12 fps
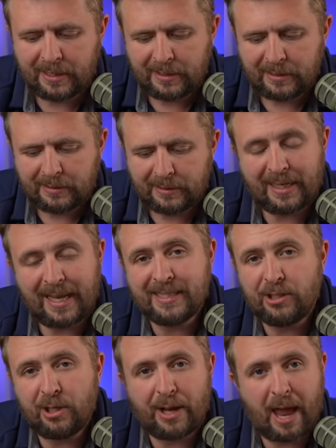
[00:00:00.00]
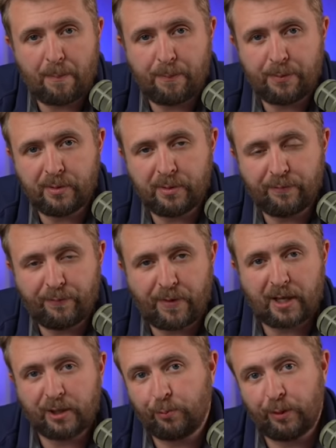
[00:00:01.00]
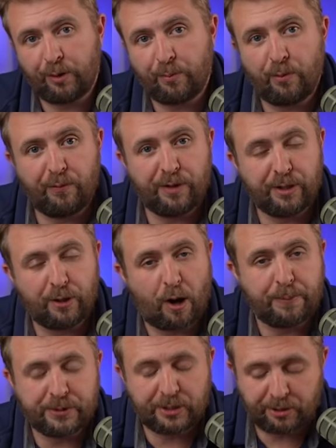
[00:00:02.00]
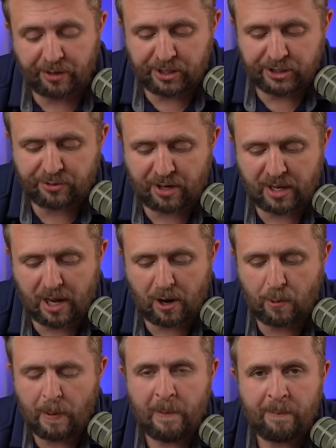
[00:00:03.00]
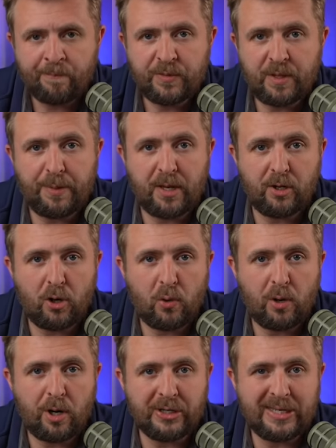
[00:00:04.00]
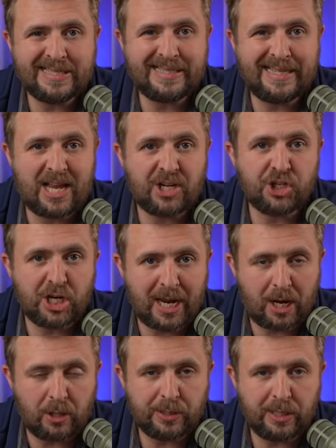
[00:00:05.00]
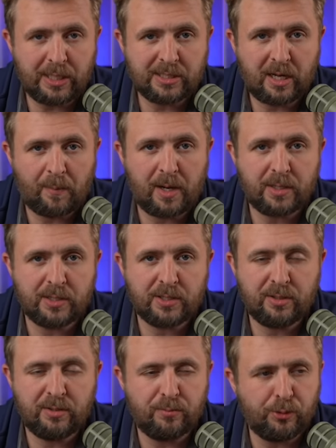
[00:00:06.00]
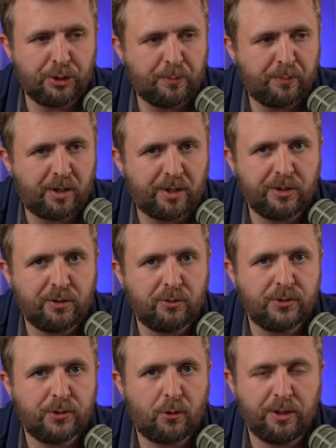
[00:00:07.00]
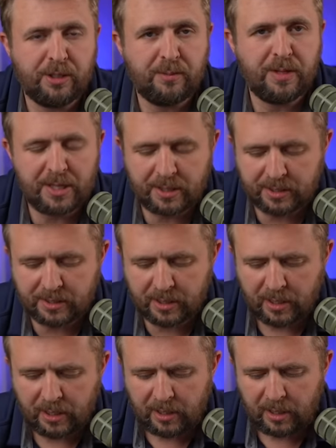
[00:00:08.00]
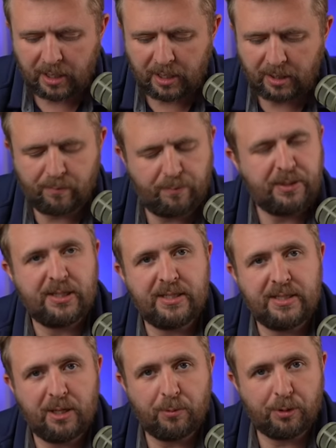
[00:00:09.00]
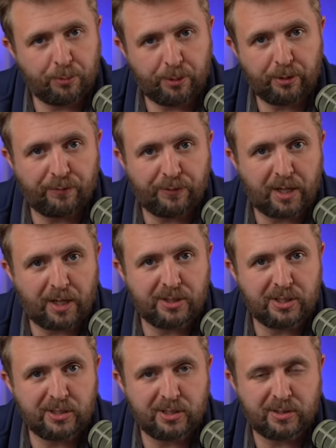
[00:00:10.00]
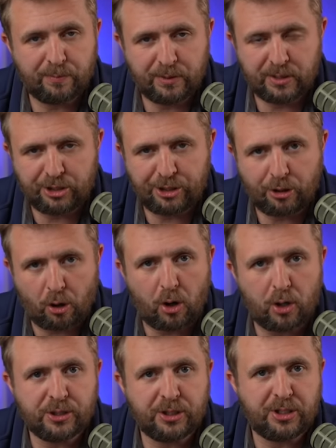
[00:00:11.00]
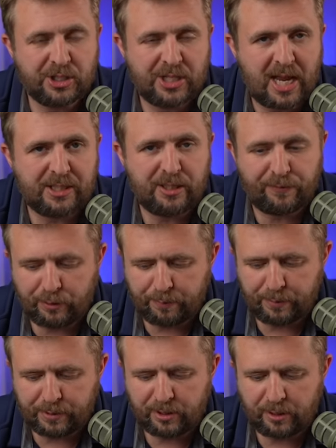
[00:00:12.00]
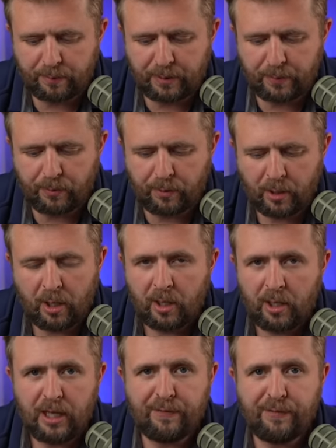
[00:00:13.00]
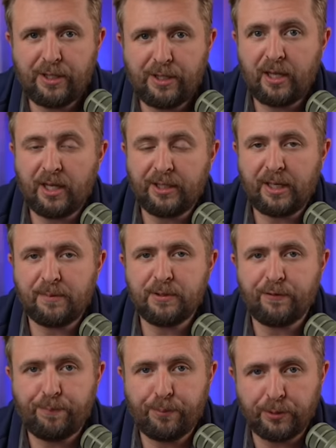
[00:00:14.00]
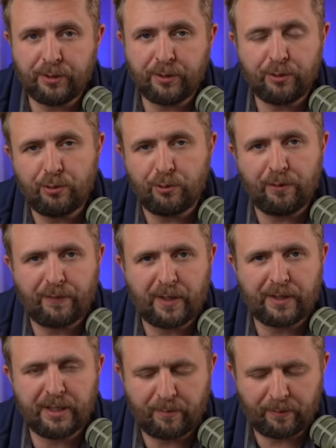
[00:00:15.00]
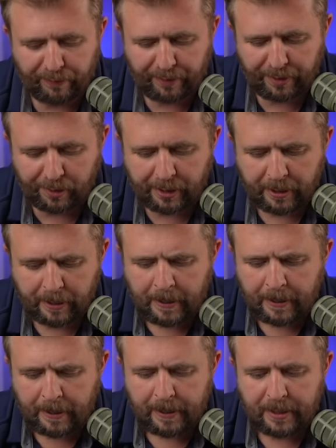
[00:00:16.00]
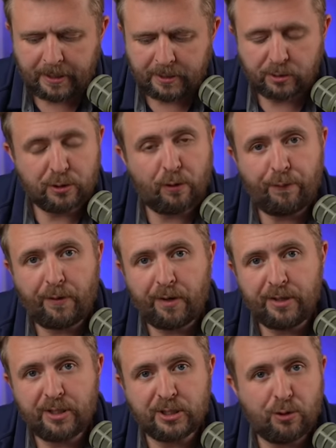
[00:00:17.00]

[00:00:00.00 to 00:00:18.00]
That has not happened. In fact, we are moving in opposite directions right now. The PLO currently is lashing out against Hamas in multiple articles, calling them idiots and basically saying, well, what you've done is essentially caused a disaster for the Palestinian people. Even the attempts of Putin to unify them have failed. So far, there's no